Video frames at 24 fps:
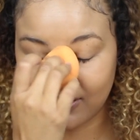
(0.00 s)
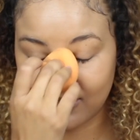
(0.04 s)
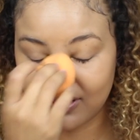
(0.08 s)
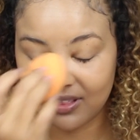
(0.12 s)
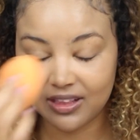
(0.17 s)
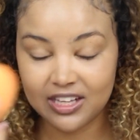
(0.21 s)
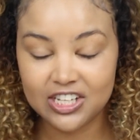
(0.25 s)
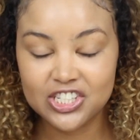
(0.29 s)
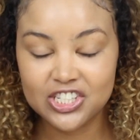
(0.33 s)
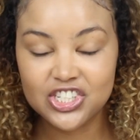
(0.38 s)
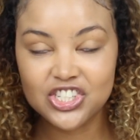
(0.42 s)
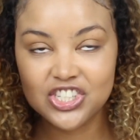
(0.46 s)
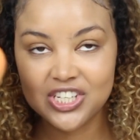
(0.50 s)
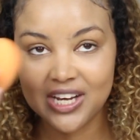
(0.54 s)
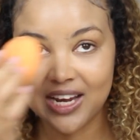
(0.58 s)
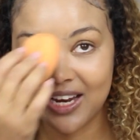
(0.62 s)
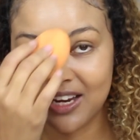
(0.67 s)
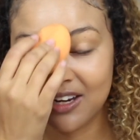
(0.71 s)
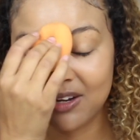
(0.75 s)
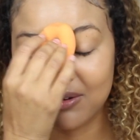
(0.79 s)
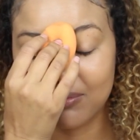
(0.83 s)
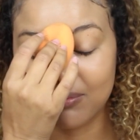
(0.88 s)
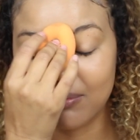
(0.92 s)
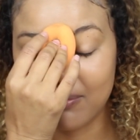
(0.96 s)
the
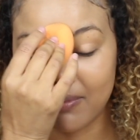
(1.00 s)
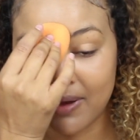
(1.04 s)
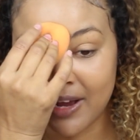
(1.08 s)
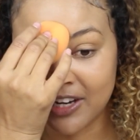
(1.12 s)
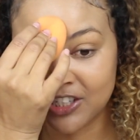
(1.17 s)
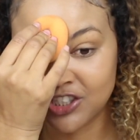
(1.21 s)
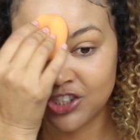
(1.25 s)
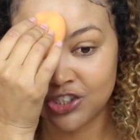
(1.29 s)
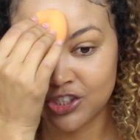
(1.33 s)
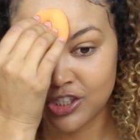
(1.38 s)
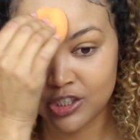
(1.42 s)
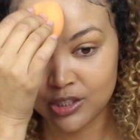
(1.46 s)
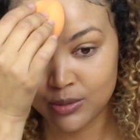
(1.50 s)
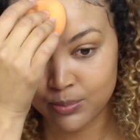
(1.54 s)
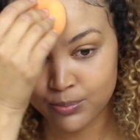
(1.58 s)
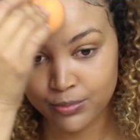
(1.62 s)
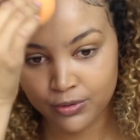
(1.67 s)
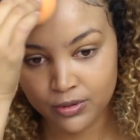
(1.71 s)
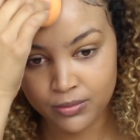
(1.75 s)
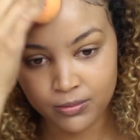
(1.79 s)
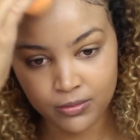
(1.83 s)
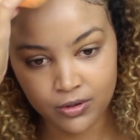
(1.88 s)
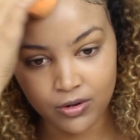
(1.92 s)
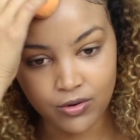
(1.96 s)
shade match just
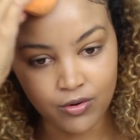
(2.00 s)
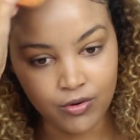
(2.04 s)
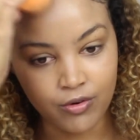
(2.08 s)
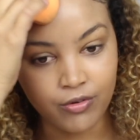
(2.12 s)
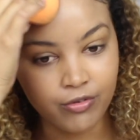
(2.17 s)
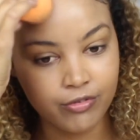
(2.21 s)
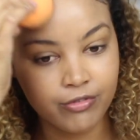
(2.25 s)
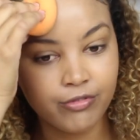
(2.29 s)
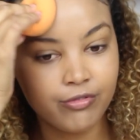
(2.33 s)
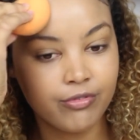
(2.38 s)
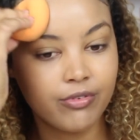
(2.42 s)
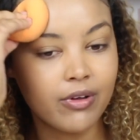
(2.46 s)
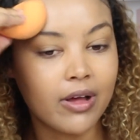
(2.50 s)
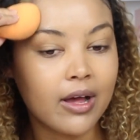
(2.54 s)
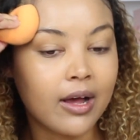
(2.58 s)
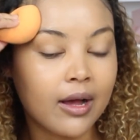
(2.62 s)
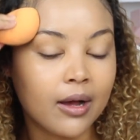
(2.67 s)
put me off